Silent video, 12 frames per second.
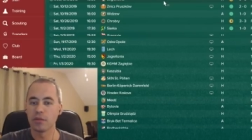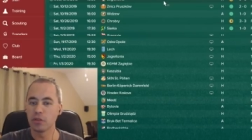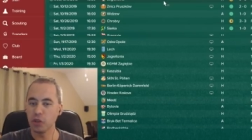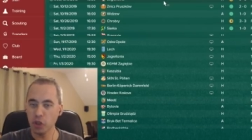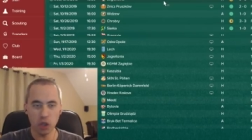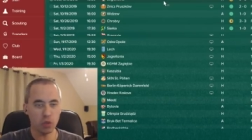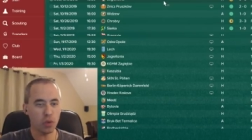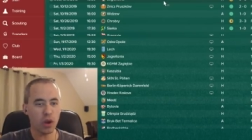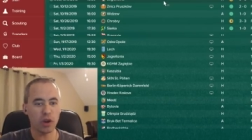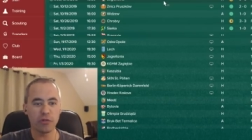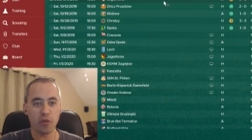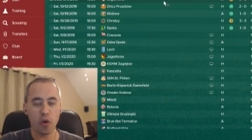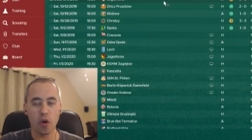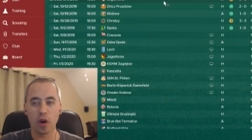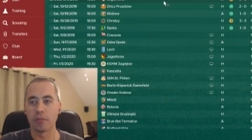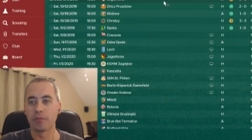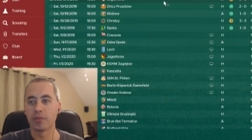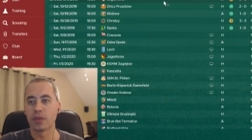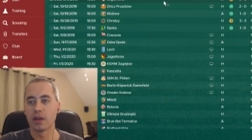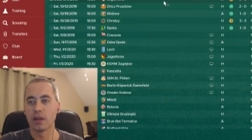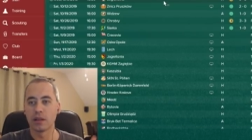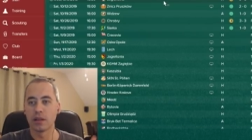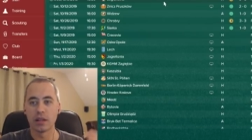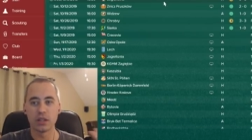Good run of form.
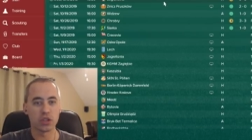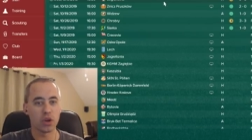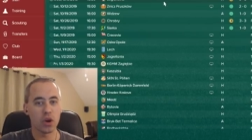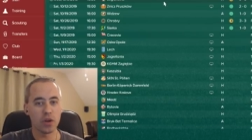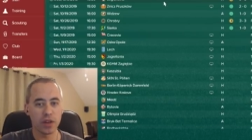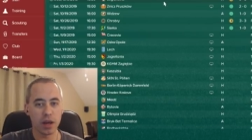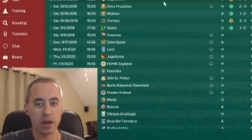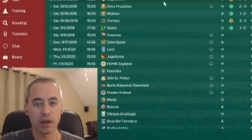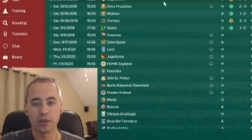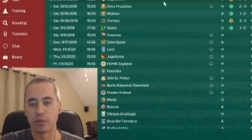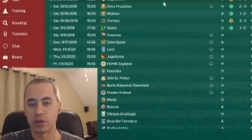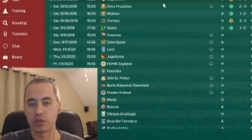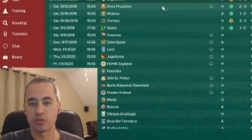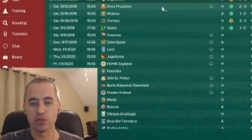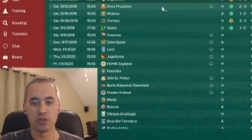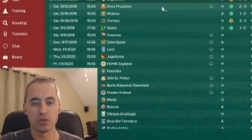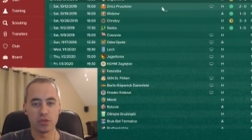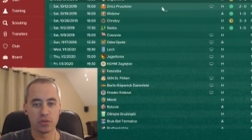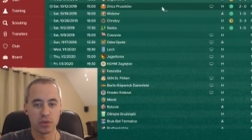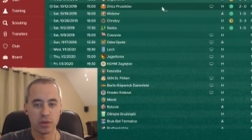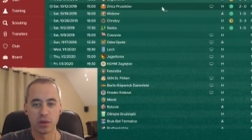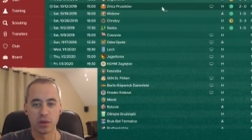Legionovia, we drew.